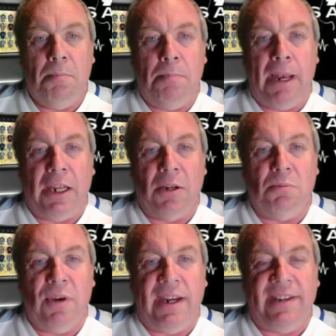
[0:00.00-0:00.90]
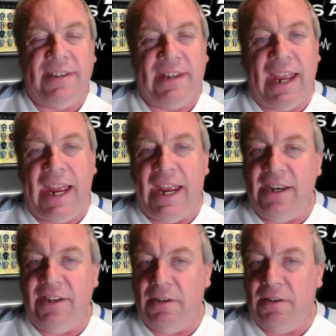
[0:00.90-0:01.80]
Rice,
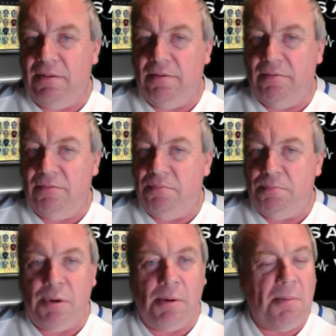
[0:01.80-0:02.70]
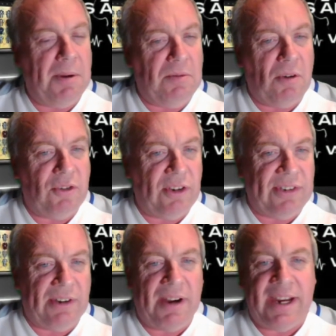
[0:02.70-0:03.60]
and probably
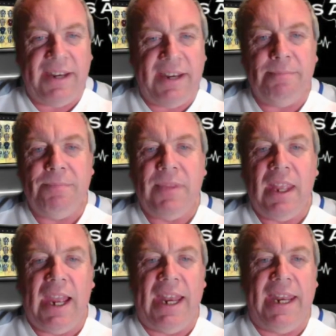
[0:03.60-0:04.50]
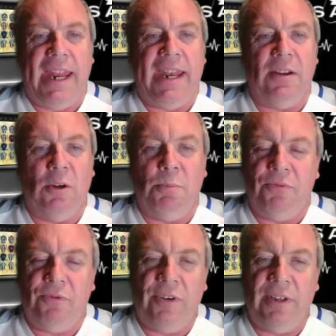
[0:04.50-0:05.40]
Rodgers, I reckon. And then up
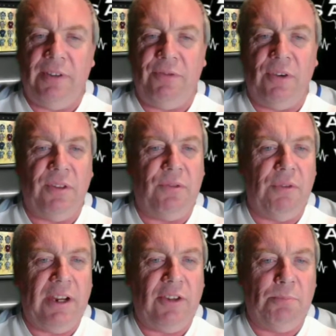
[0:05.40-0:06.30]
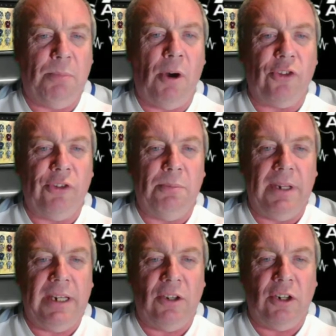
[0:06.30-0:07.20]
front, the front three is
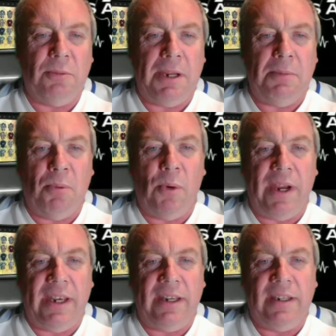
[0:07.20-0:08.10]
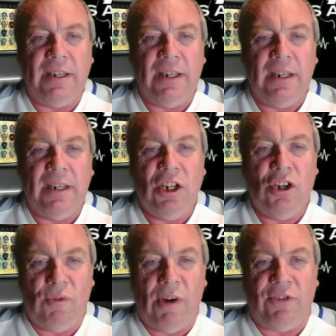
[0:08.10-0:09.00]
possibly going to be Bowen,
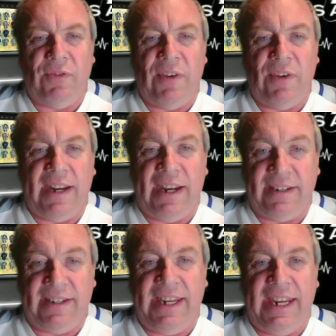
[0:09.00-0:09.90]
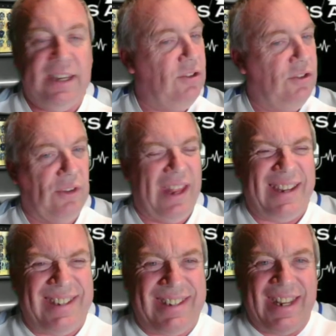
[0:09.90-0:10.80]
Rashford, and Kane. So
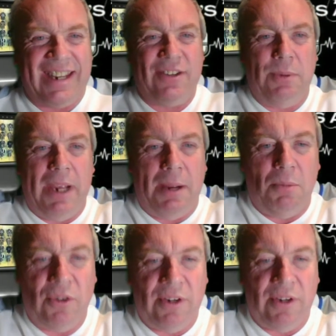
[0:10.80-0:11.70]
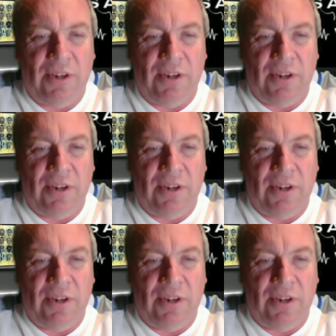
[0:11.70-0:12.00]
that's the way I'm looking at it.